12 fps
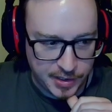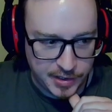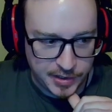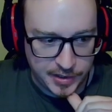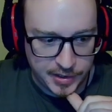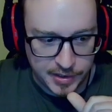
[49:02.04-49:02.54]

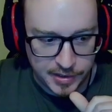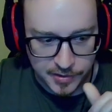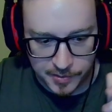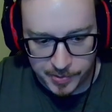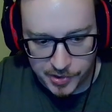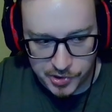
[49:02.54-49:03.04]
and the
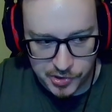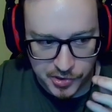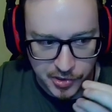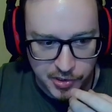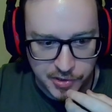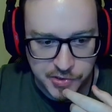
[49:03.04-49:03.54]
pressure's
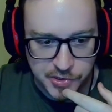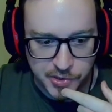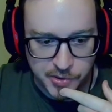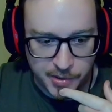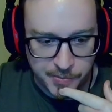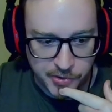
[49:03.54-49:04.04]
on, so
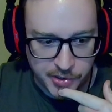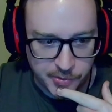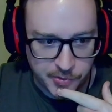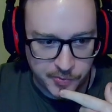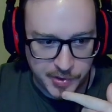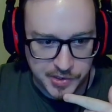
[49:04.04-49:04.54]
I'm okay
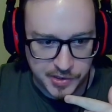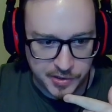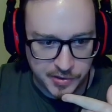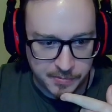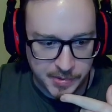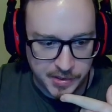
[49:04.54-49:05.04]
with raising on
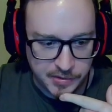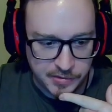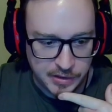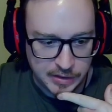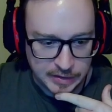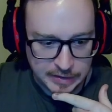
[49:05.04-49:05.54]
the button.
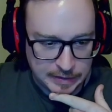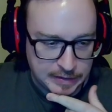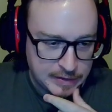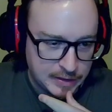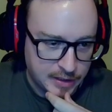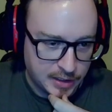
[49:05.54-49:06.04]

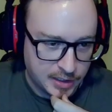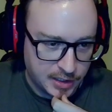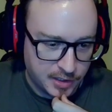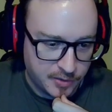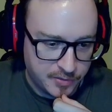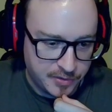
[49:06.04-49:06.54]

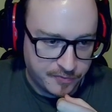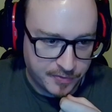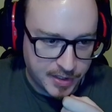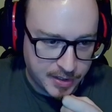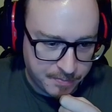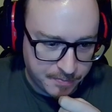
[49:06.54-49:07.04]
We
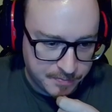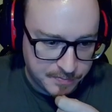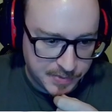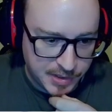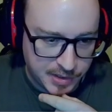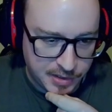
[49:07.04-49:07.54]
flop
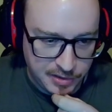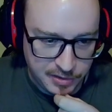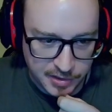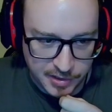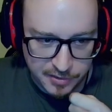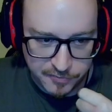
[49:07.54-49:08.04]
the king
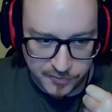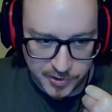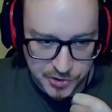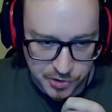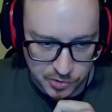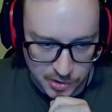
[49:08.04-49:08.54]
high flush
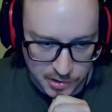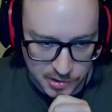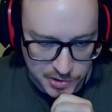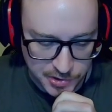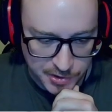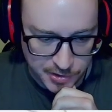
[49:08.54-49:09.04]
draw,
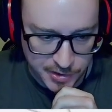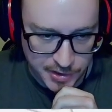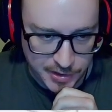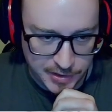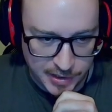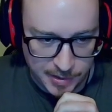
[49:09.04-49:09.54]
so now any
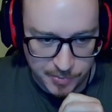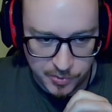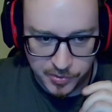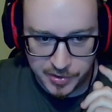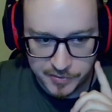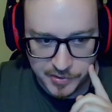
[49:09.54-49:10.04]
diamond will
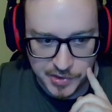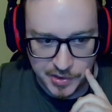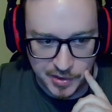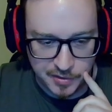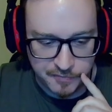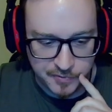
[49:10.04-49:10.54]
give us the
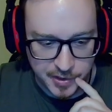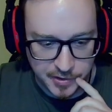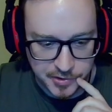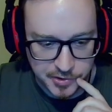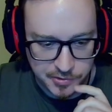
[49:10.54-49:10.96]
nut flush.